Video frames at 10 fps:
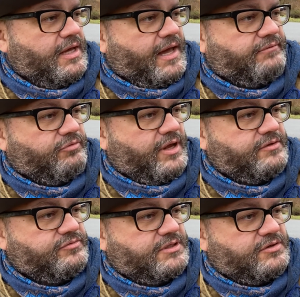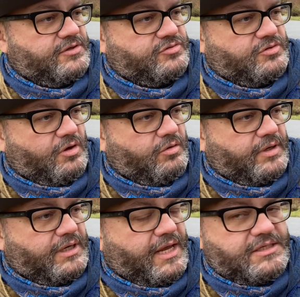have raised this stone
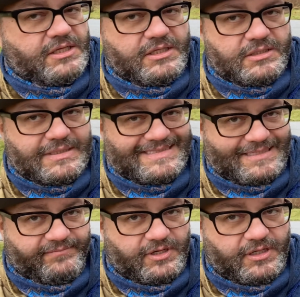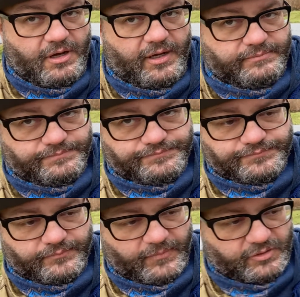in 1879.
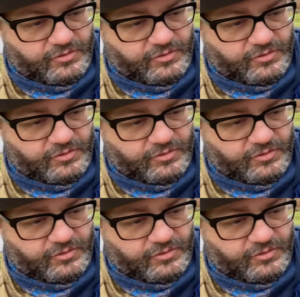So